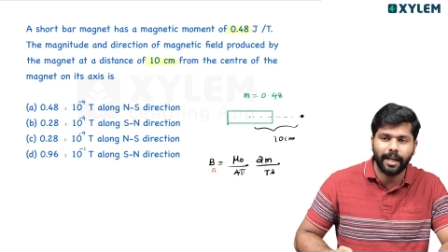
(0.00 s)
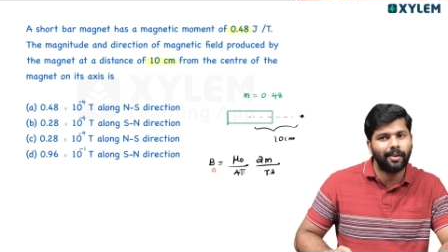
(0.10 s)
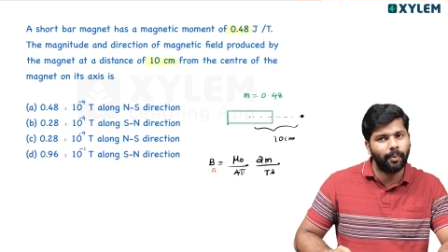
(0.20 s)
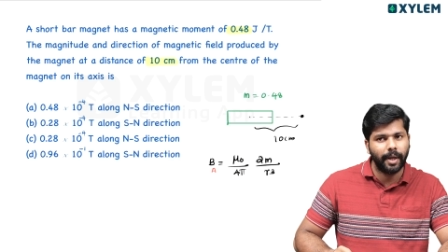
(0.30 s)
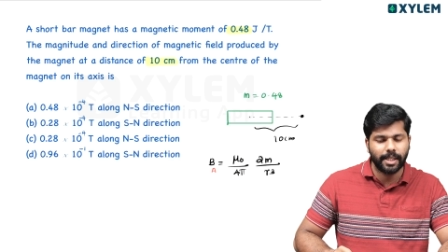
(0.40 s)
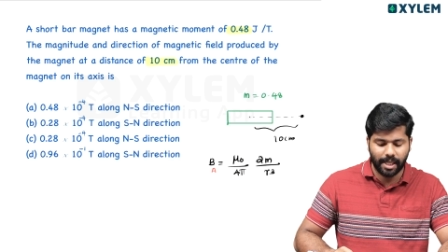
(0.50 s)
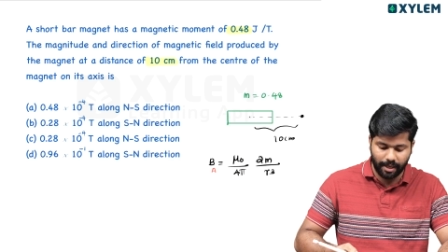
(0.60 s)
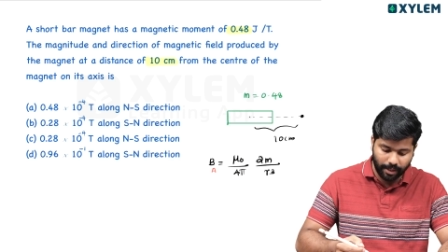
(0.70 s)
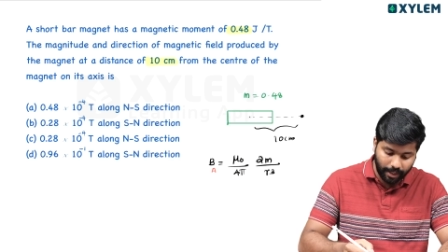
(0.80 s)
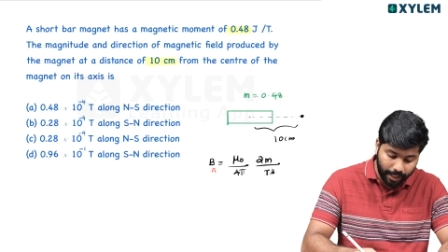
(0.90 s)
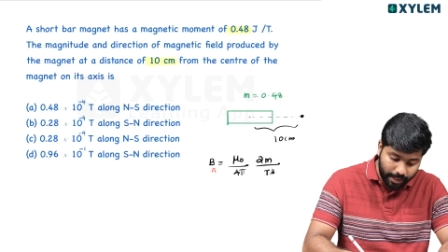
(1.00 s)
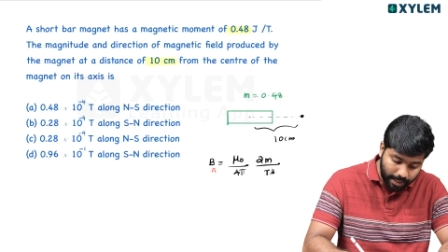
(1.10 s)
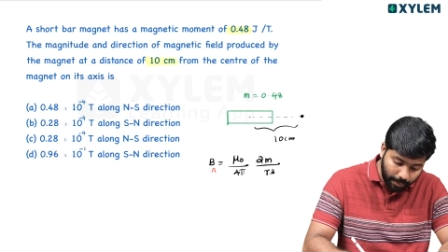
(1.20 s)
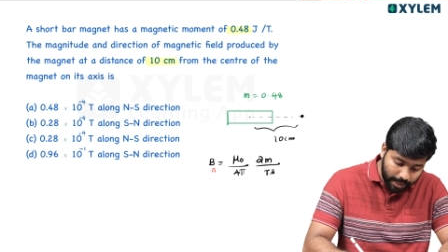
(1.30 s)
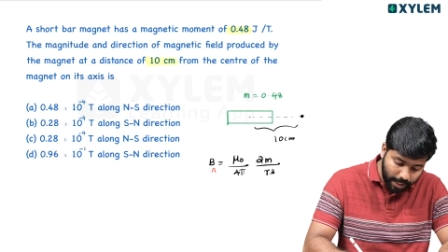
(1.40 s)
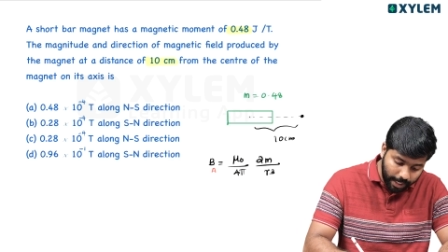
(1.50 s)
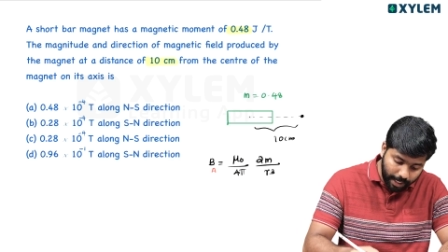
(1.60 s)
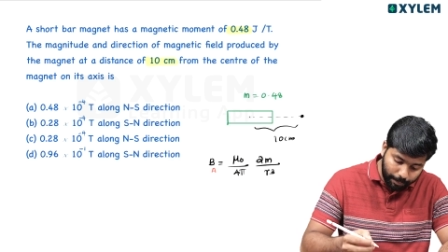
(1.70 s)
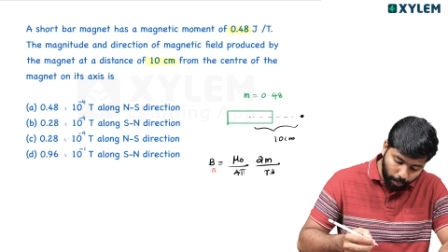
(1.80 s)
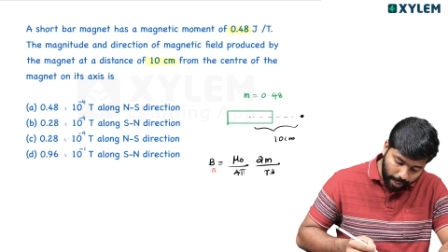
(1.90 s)
equation. Kazhinja question
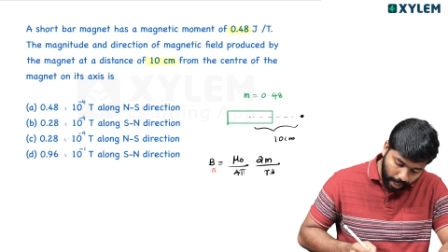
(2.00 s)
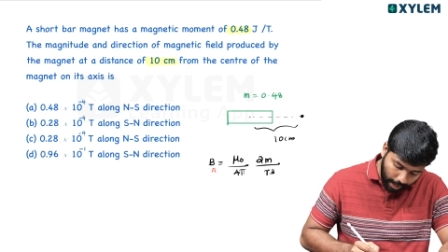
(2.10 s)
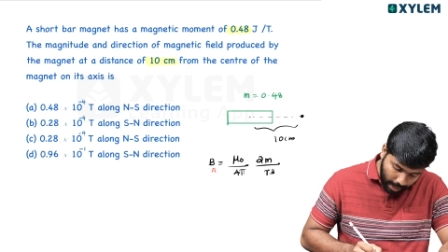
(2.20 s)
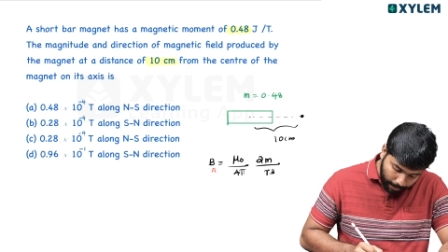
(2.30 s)
like poyal